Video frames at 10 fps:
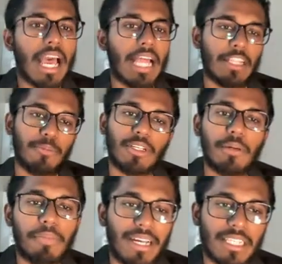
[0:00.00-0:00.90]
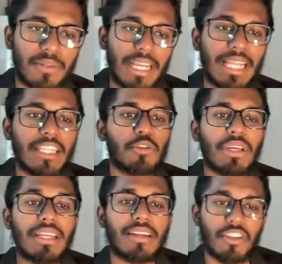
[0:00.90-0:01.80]
and then put a password, and then you
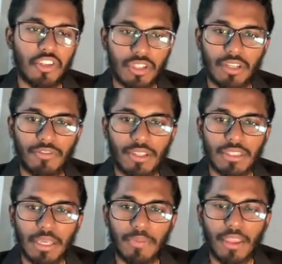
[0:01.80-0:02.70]
can register for the same.